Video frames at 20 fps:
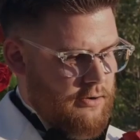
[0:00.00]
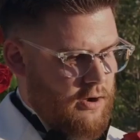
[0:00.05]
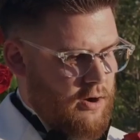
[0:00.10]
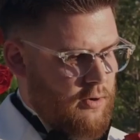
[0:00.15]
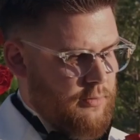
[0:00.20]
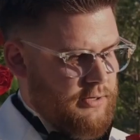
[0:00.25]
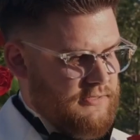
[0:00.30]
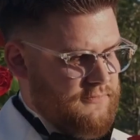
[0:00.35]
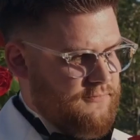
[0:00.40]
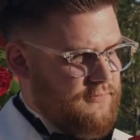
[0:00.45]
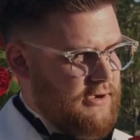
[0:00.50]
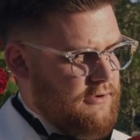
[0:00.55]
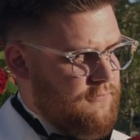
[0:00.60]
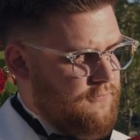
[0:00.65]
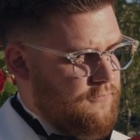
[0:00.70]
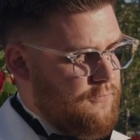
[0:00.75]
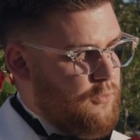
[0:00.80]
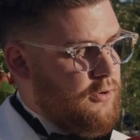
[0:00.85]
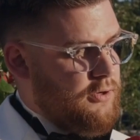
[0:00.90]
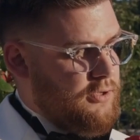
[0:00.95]
to always fight
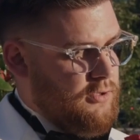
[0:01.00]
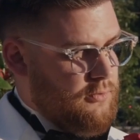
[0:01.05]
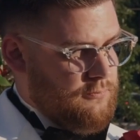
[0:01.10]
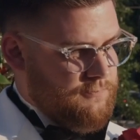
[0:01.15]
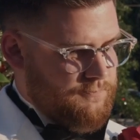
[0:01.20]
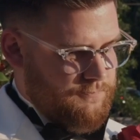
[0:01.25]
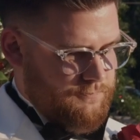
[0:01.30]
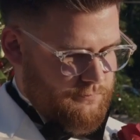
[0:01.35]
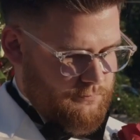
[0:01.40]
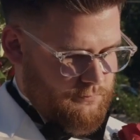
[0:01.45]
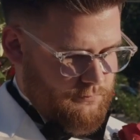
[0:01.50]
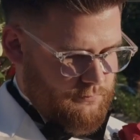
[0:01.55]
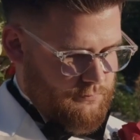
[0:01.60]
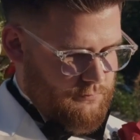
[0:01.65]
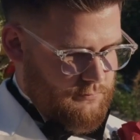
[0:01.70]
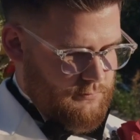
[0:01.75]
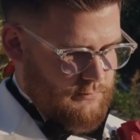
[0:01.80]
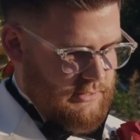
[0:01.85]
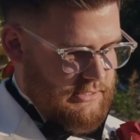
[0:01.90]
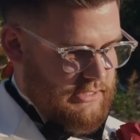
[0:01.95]
for you,
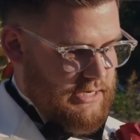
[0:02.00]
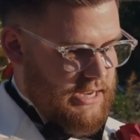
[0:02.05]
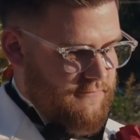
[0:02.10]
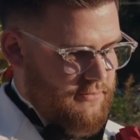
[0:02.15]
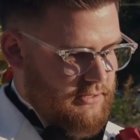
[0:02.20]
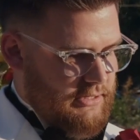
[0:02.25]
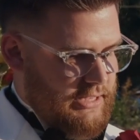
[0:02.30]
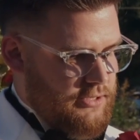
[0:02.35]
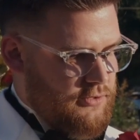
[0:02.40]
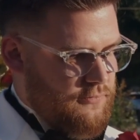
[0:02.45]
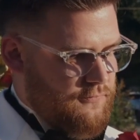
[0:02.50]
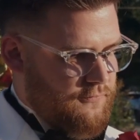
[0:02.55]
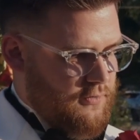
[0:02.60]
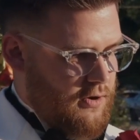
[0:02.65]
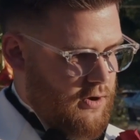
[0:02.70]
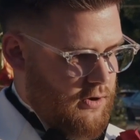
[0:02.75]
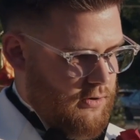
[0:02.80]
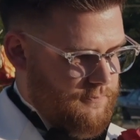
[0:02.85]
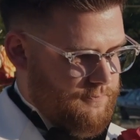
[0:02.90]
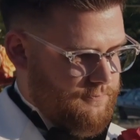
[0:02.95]
to never let you
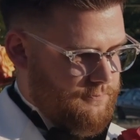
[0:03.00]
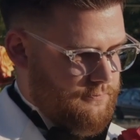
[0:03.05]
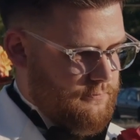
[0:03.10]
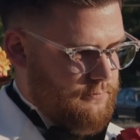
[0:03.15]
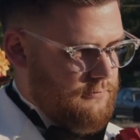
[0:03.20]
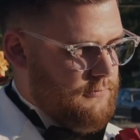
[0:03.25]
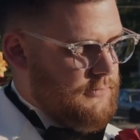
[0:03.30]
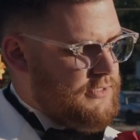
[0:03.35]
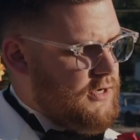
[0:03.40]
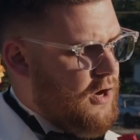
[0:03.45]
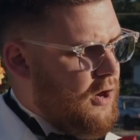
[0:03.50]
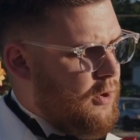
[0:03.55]
fall, to